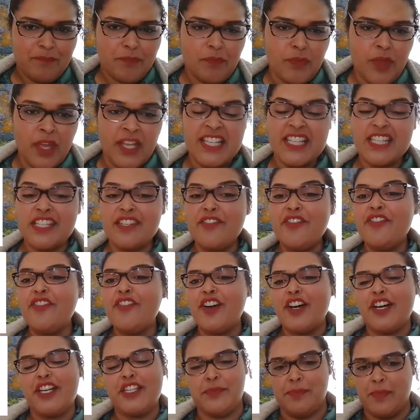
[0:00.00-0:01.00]
It's the
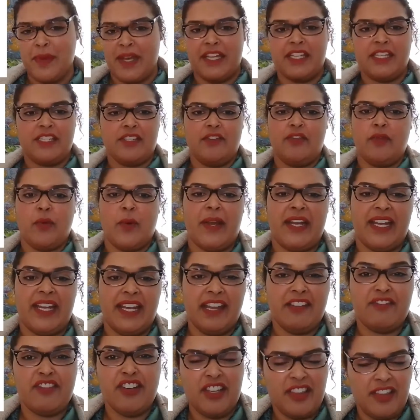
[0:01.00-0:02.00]
first base of what
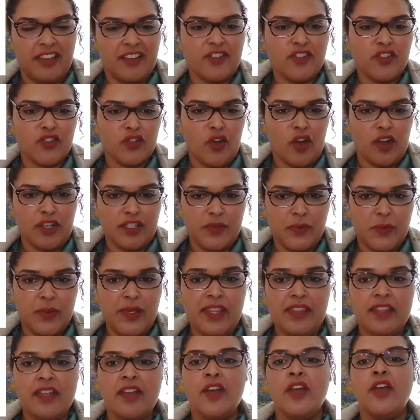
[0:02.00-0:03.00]
everything starts
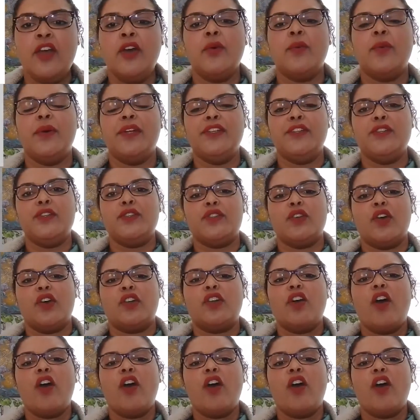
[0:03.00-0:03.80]
with when you start